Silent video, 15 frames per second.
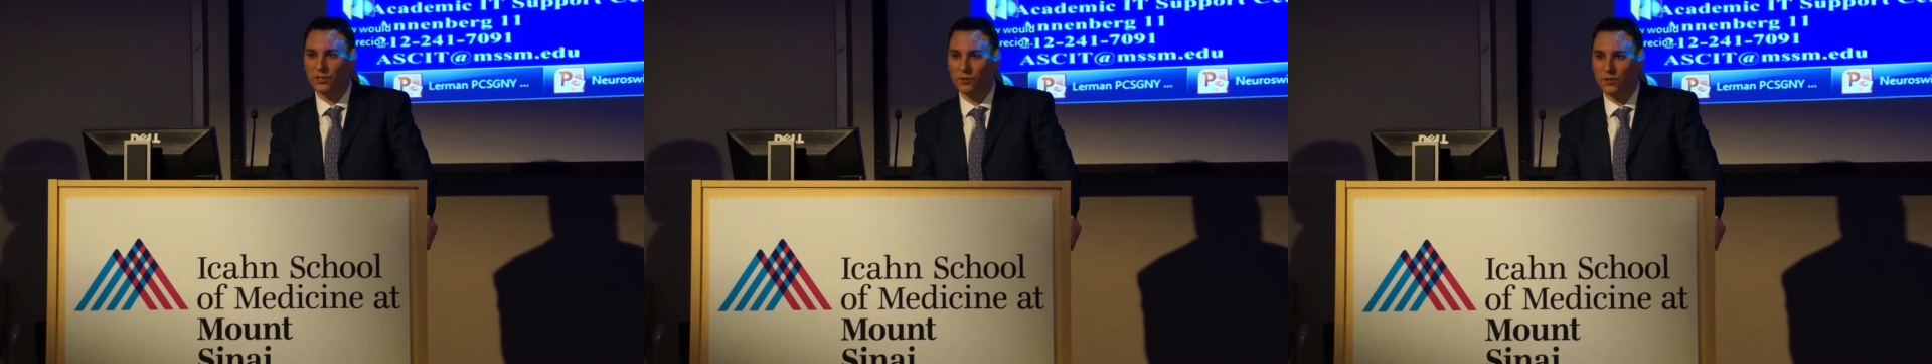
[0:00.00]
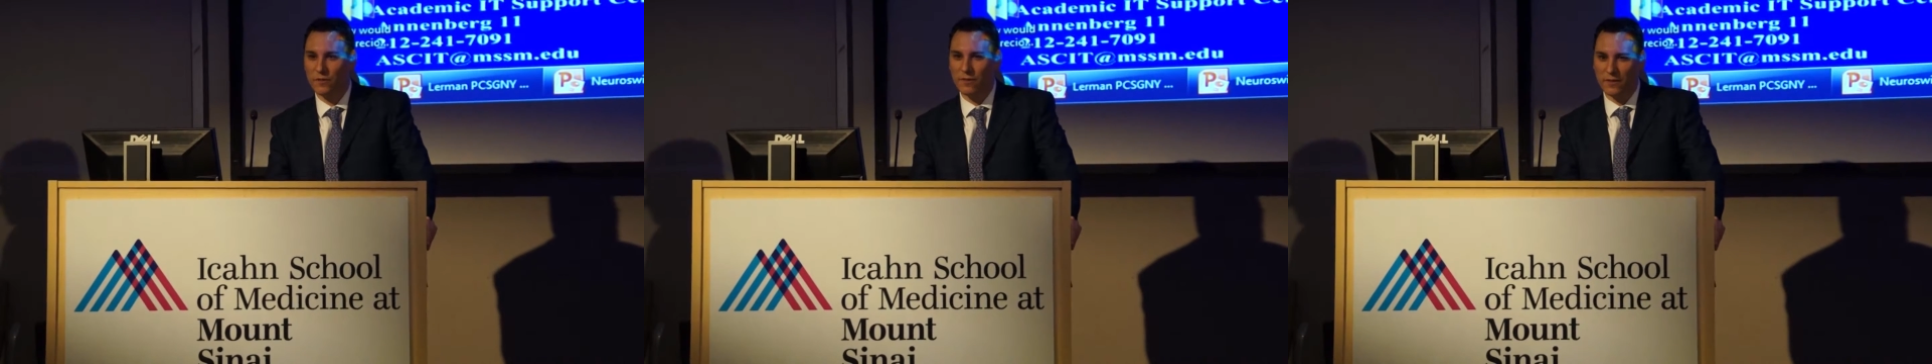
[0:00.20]

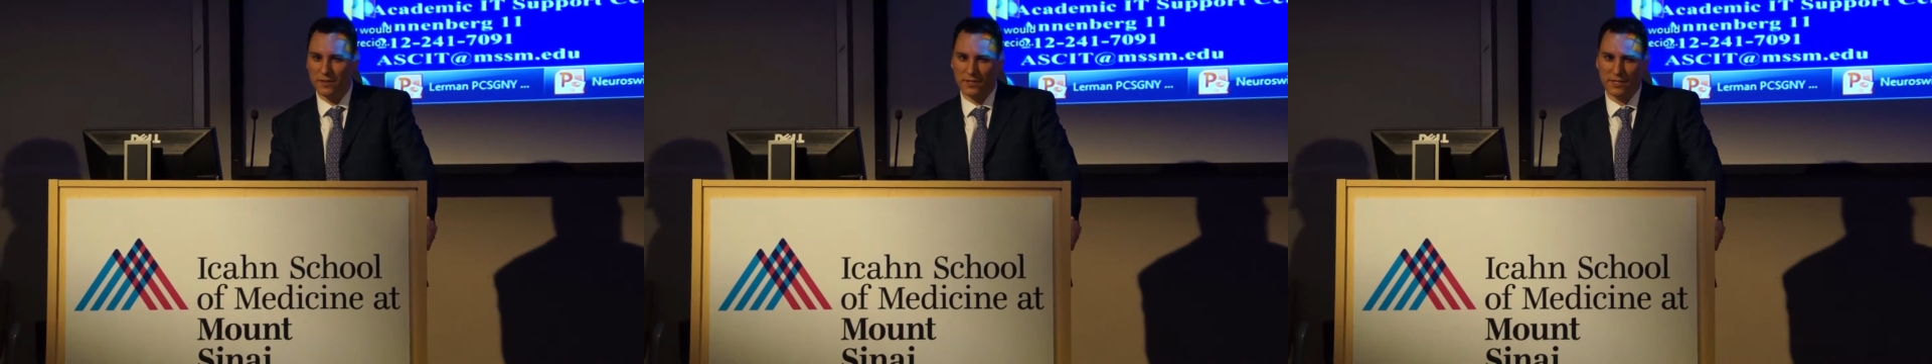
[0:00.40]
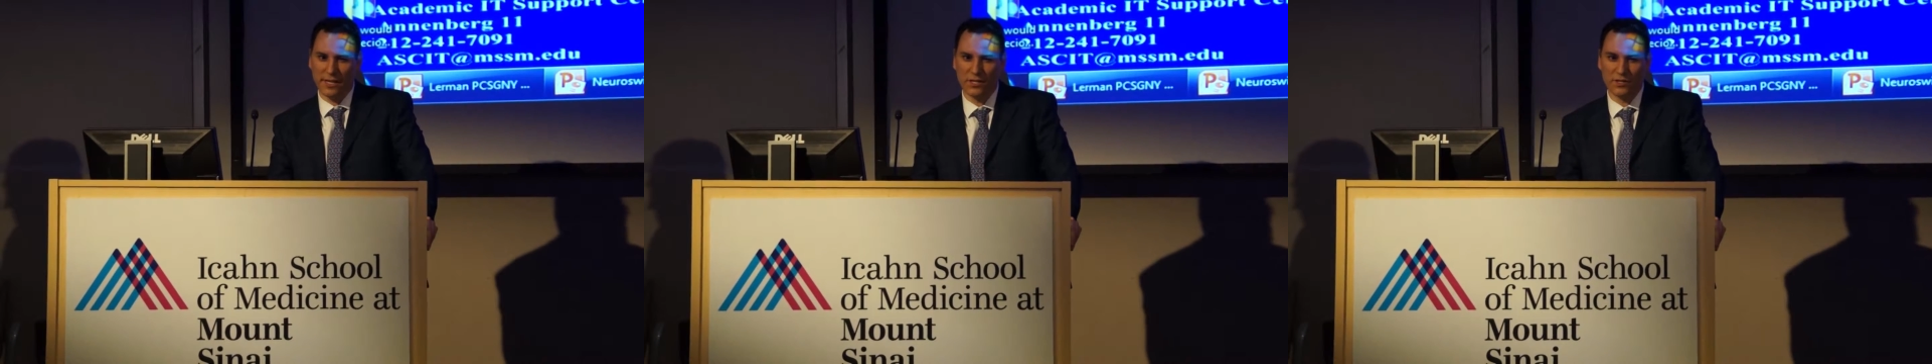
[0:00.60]
the
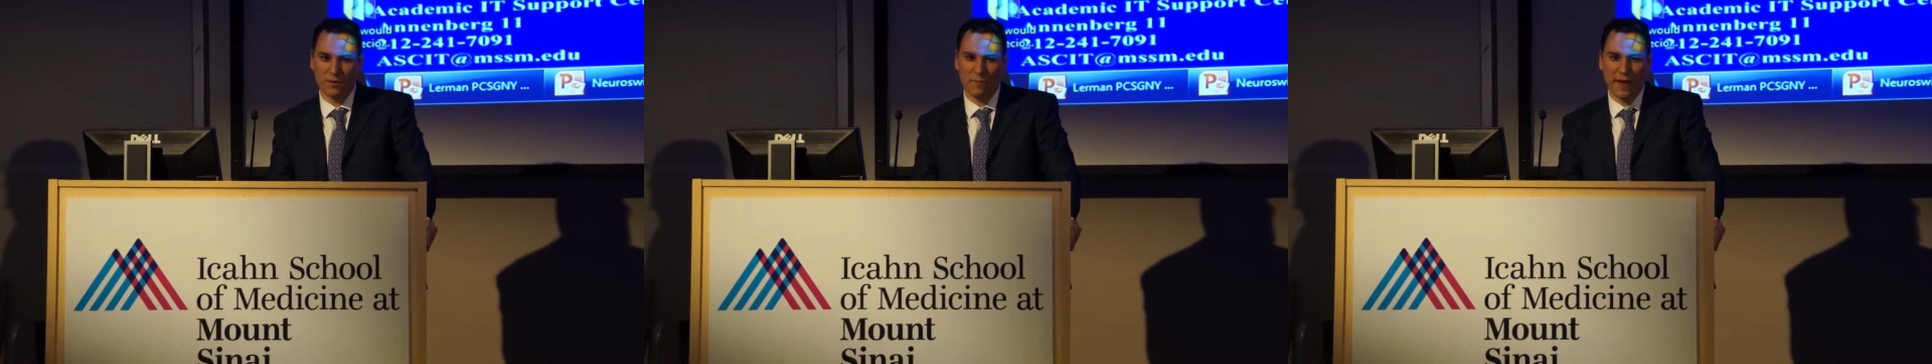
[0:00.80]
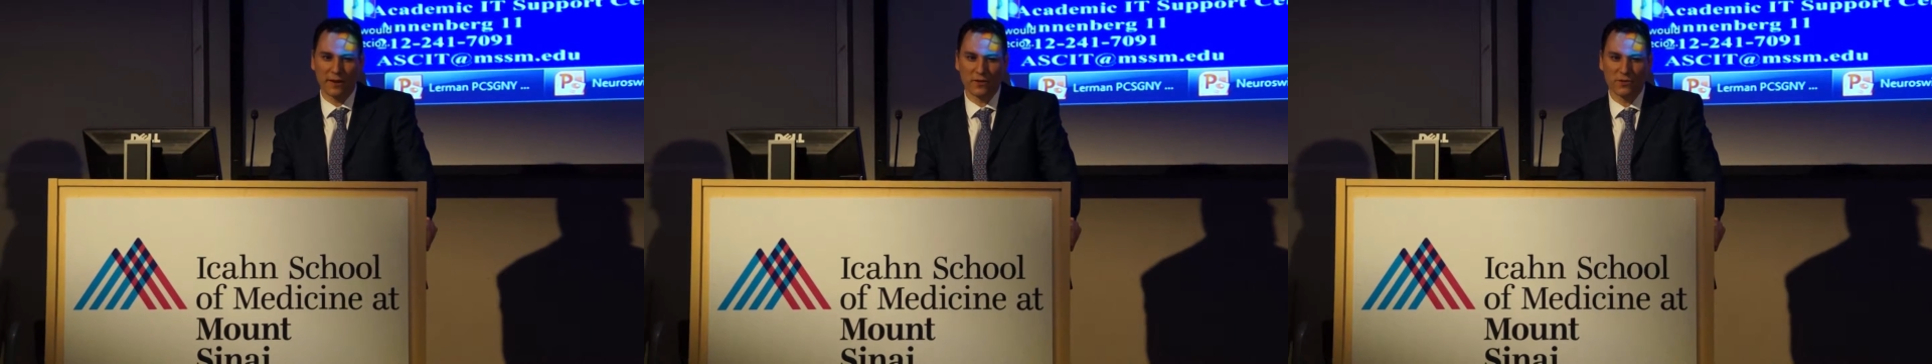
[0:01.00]

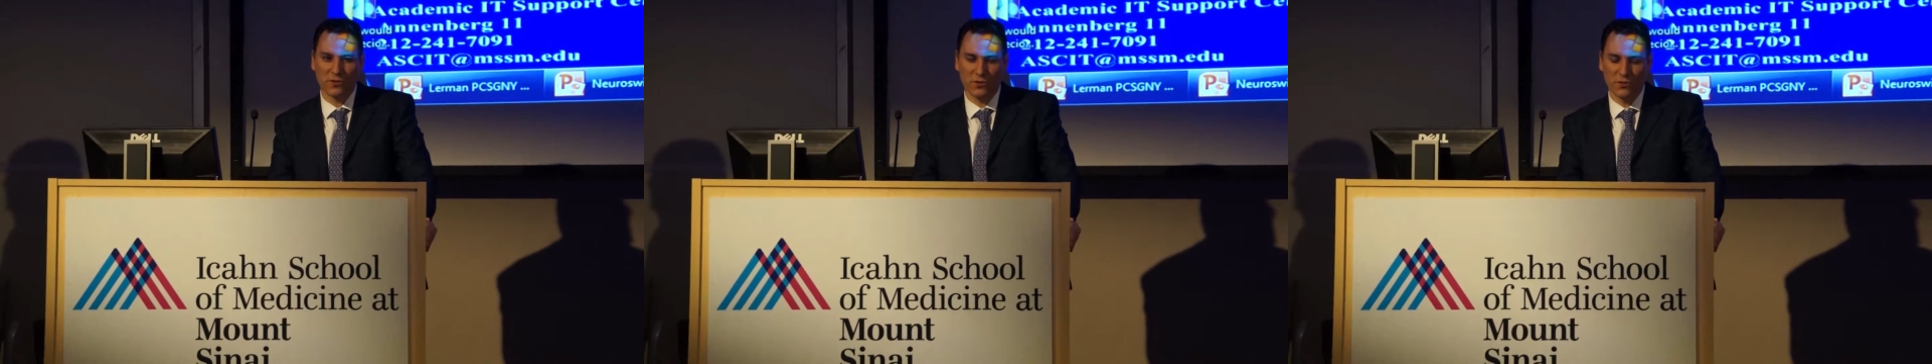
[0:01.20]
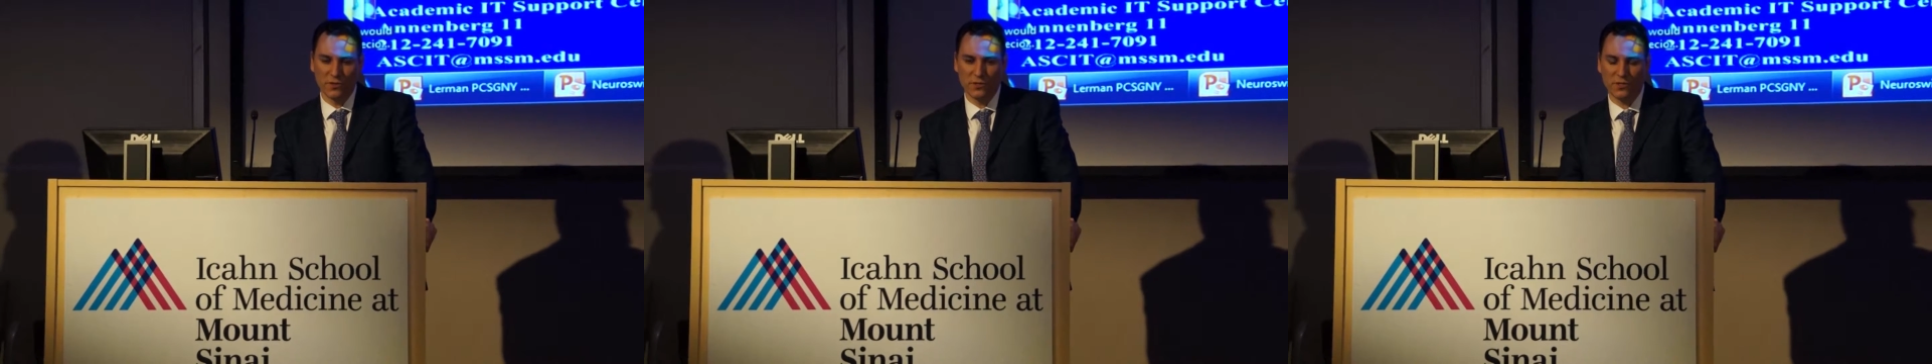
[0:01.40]
medical
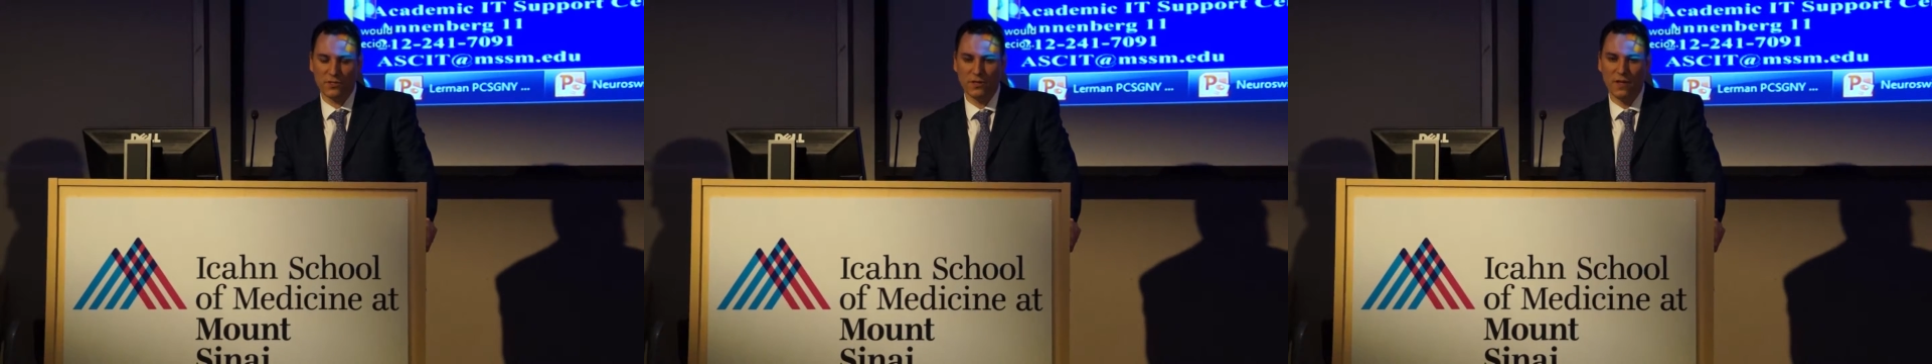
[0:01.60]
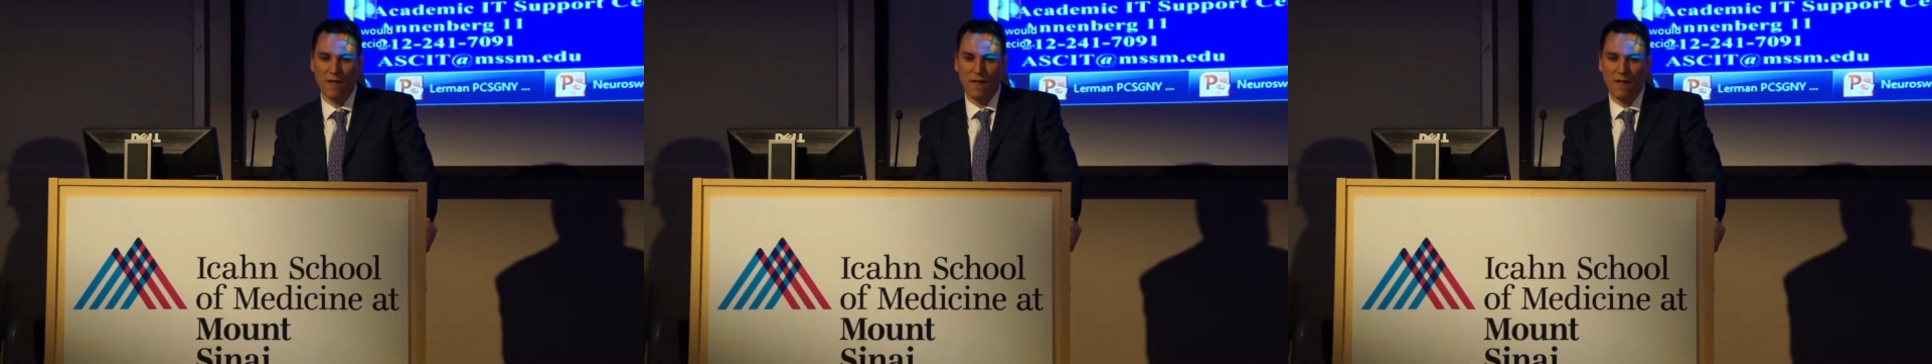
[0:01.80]
students